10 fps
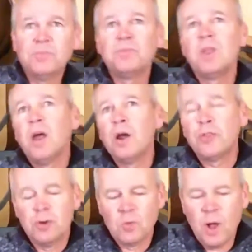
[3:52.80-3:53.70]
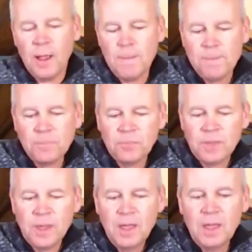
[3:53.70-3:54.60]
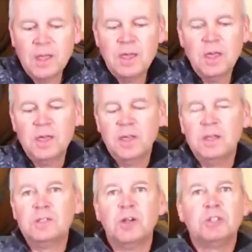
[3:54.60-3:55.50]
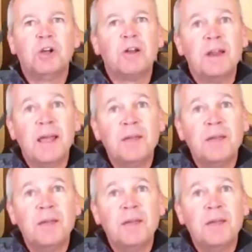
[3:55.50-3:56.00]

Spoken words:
Our third wine is our Chardonnay,